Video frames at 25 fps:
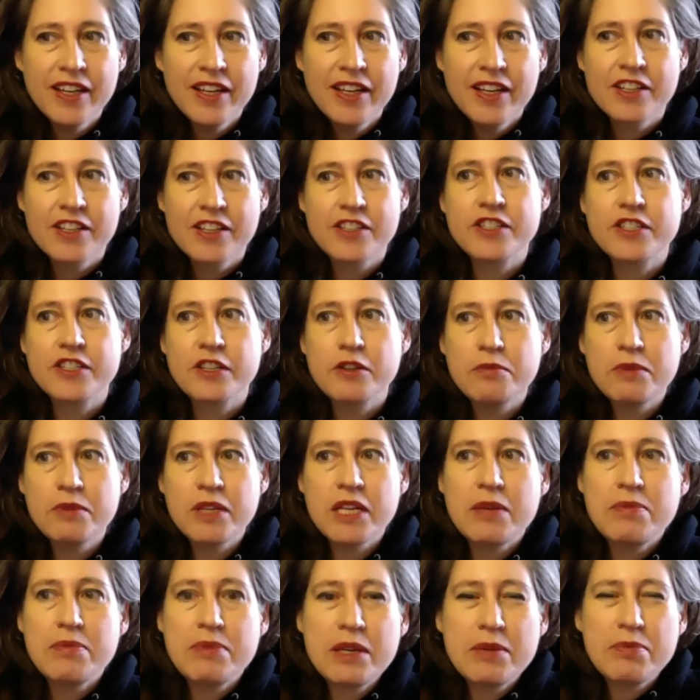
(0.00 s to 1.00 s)
Because so
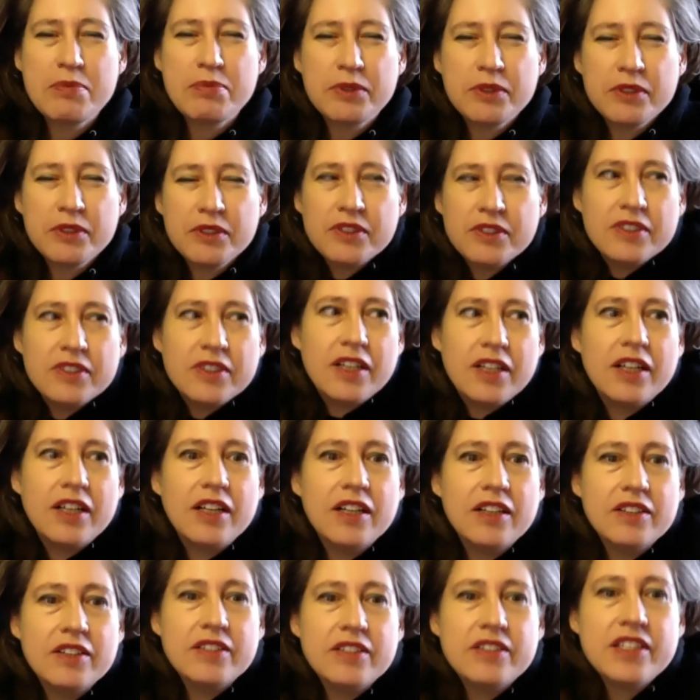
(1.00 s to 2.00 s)
many people,
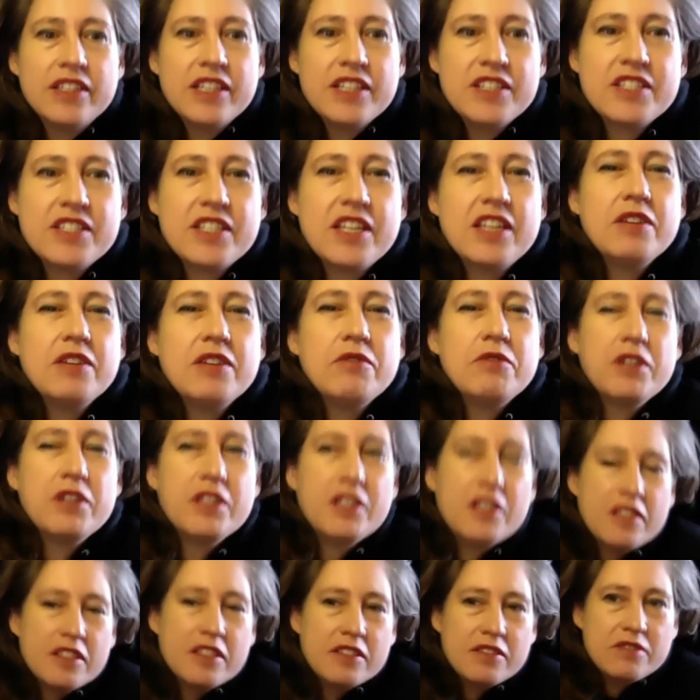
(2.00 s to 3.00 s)
they say they want
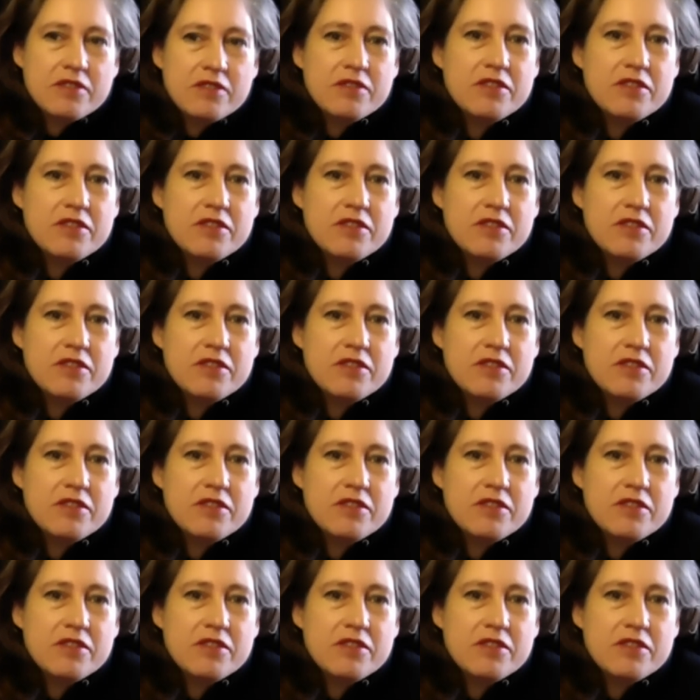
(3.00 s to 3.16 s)
to